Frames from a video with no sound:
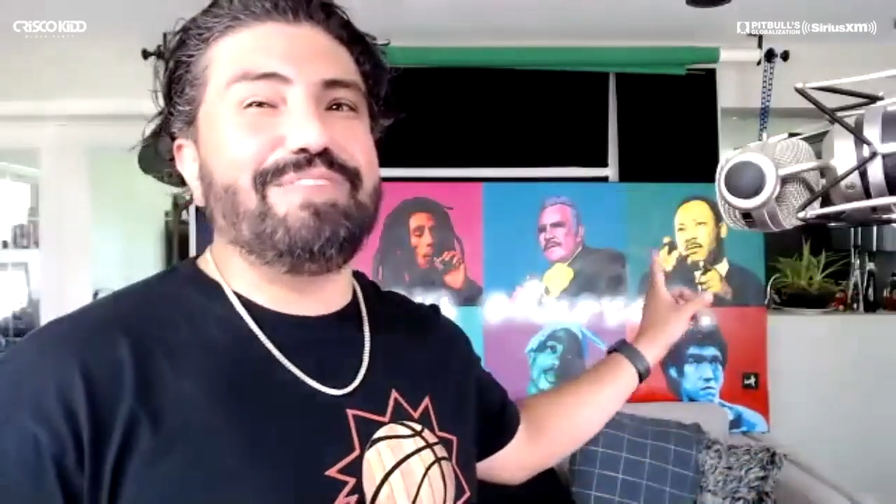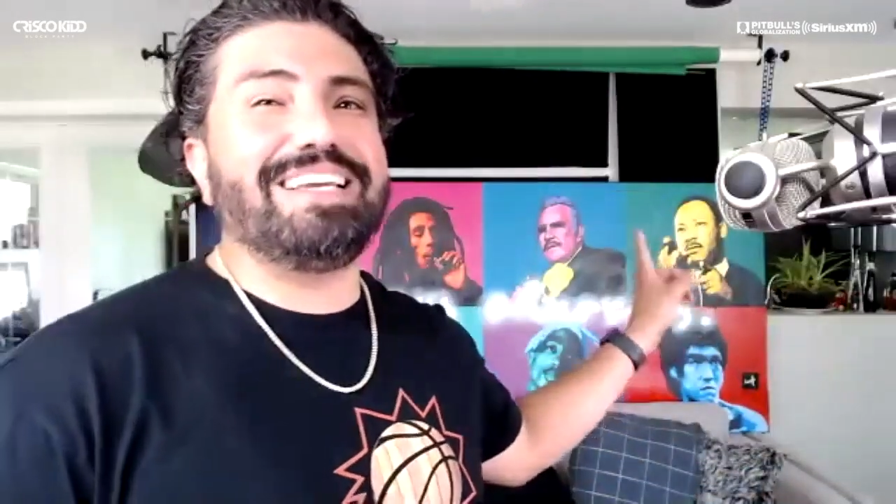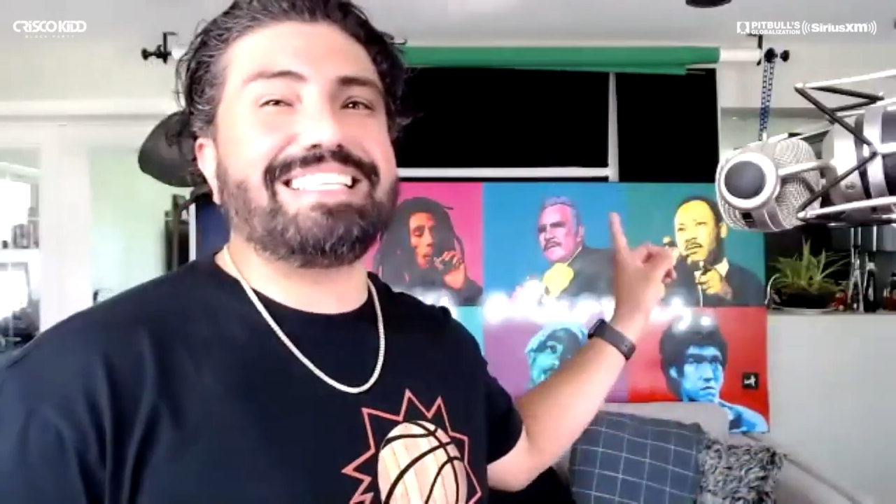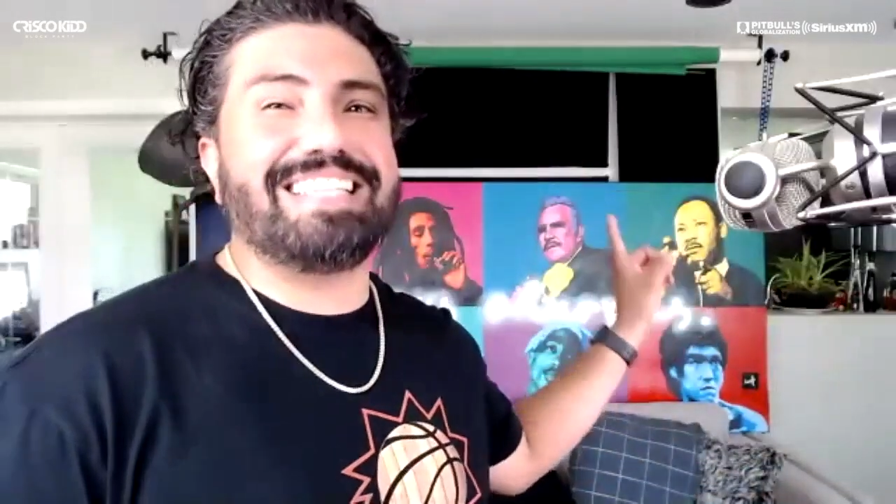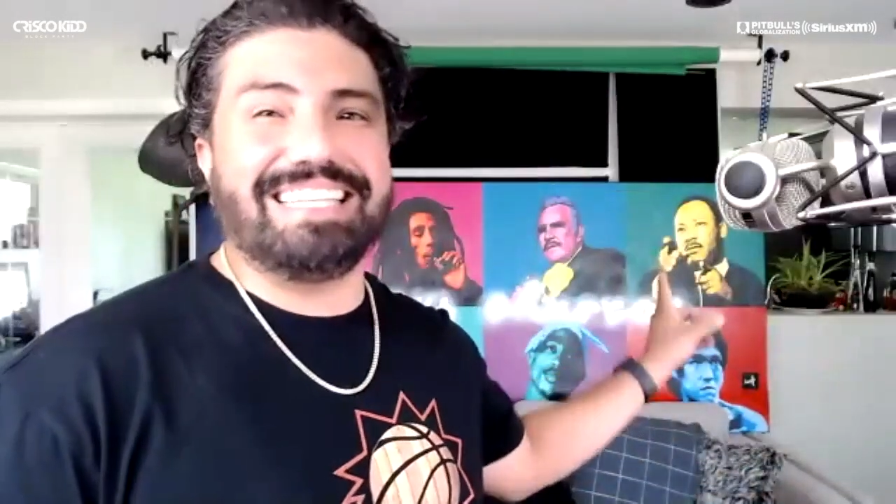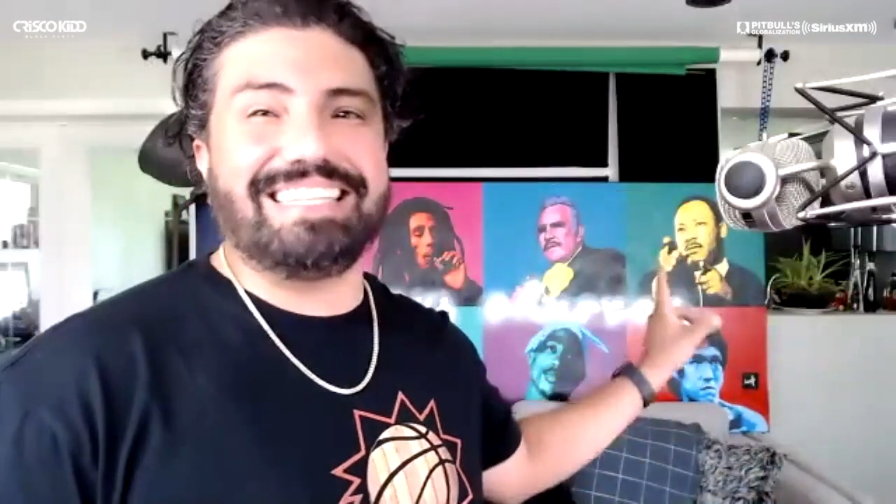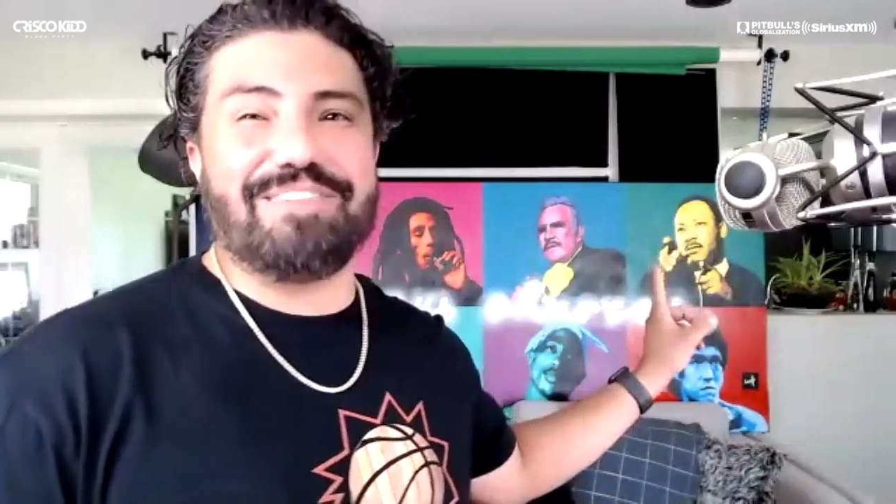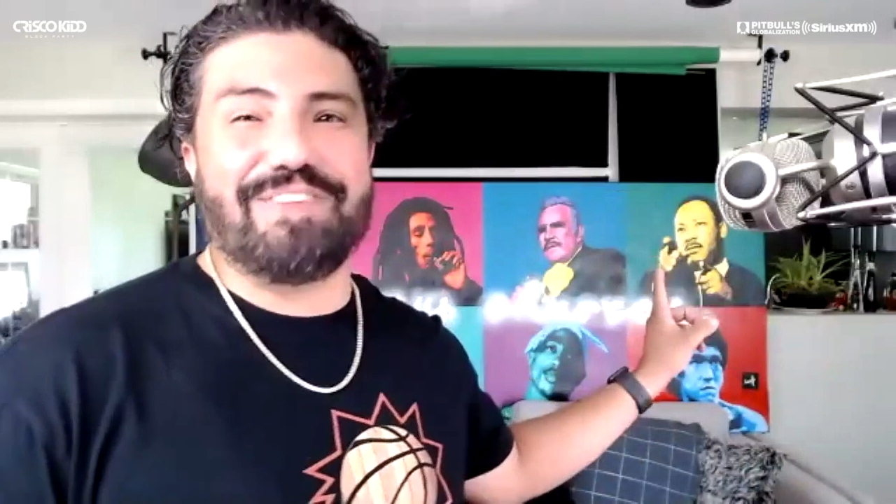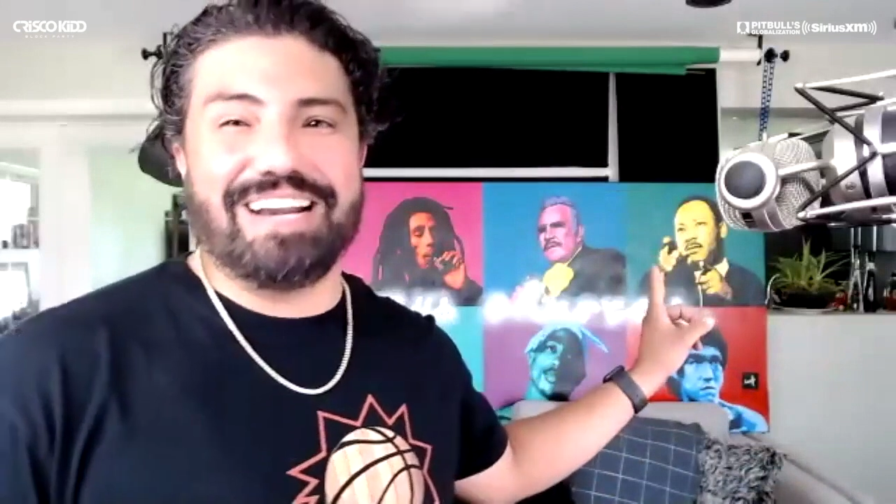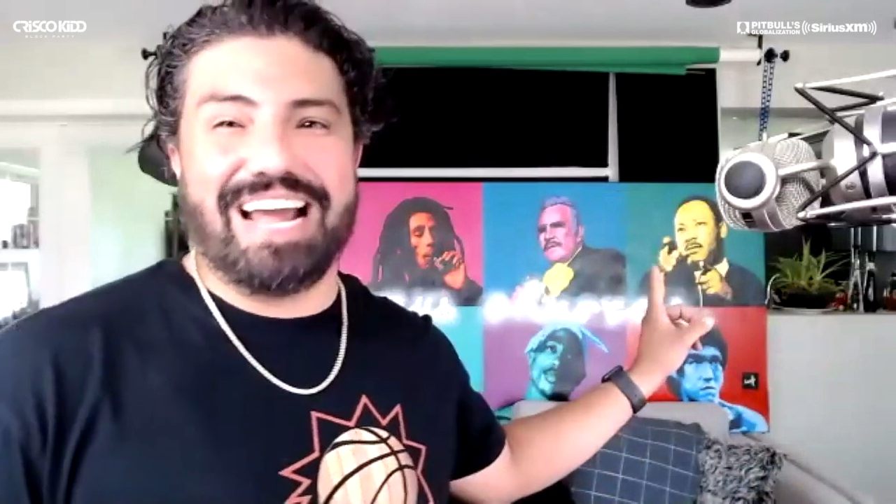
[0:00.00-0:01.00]

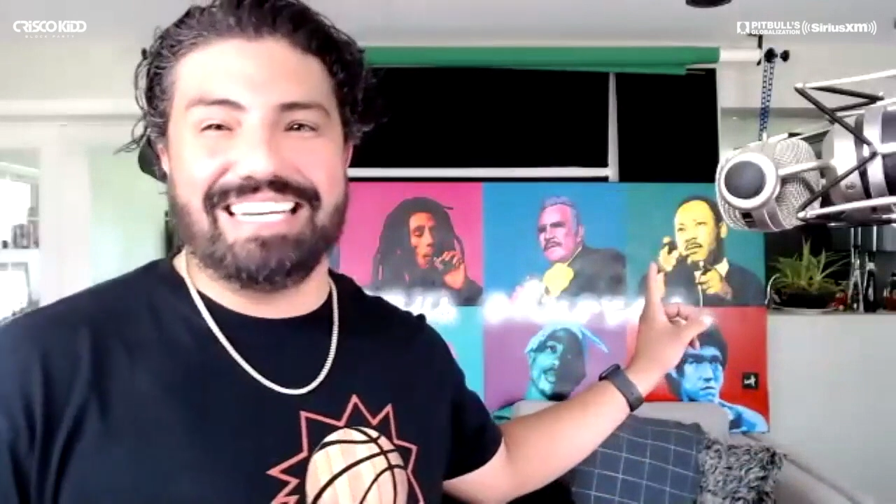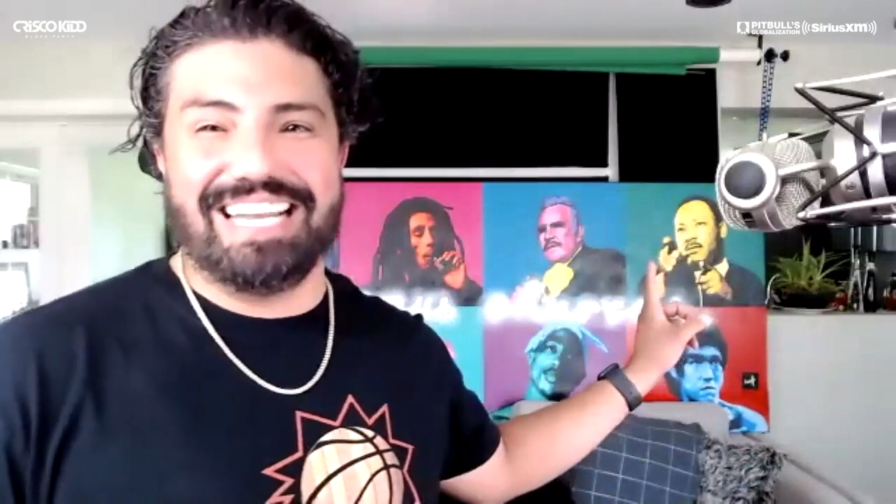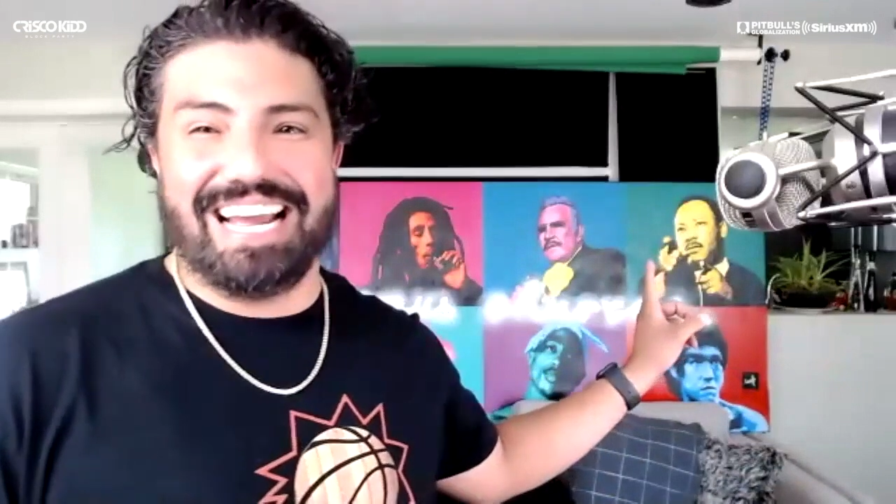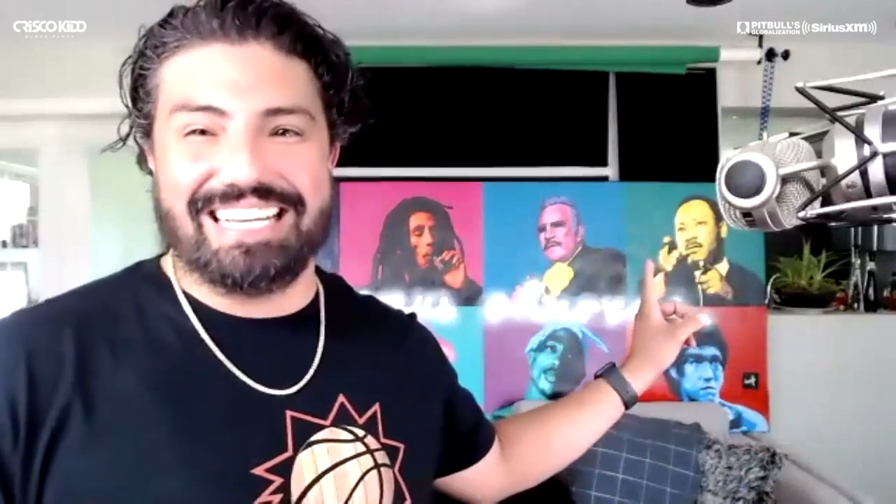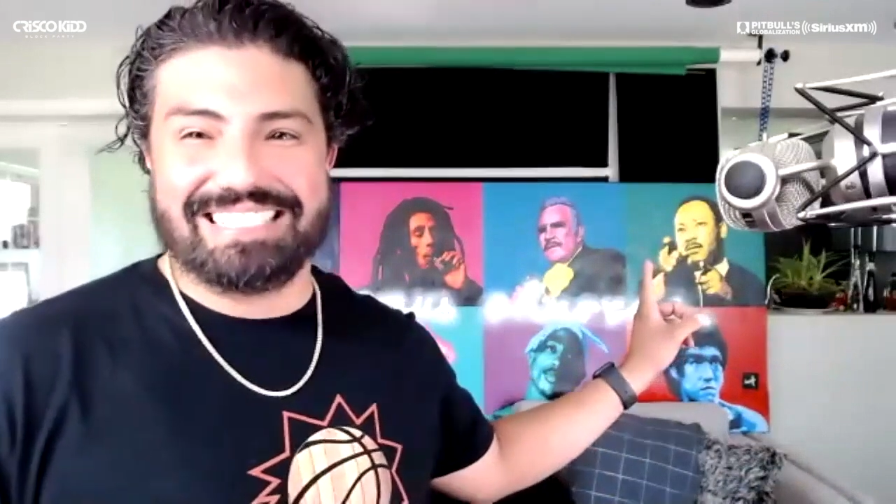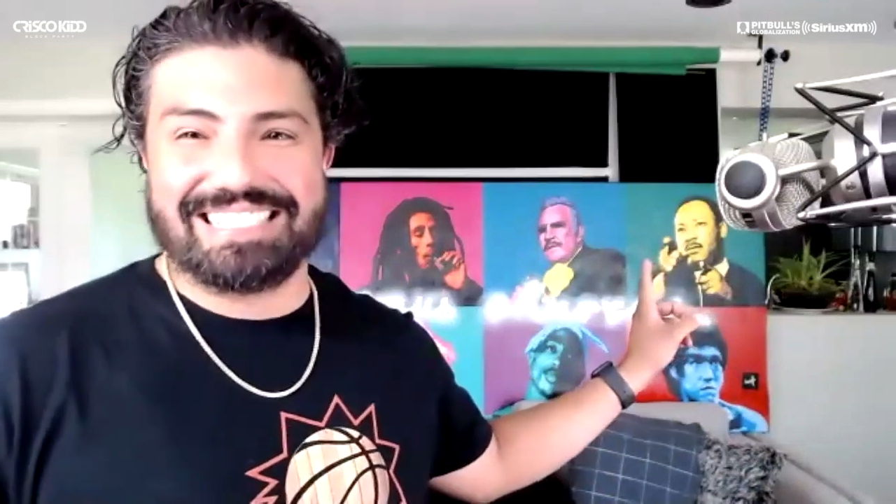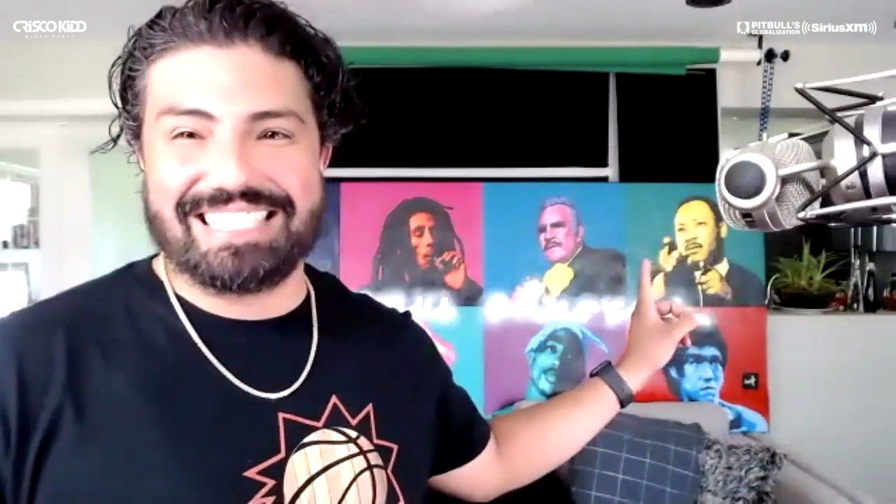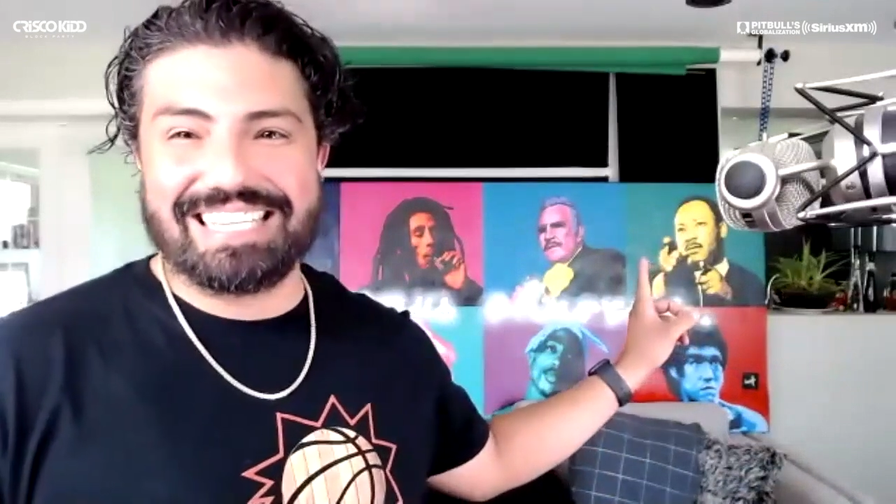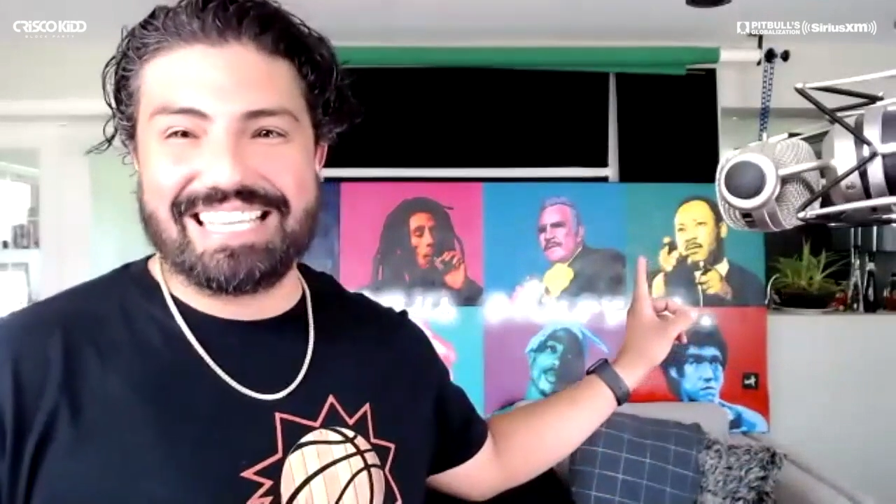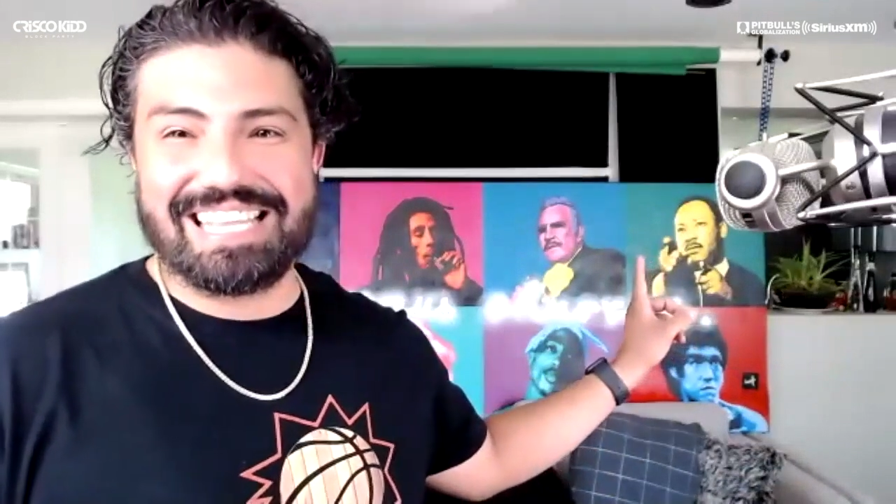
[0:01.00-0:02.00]
Vicente Fernandez.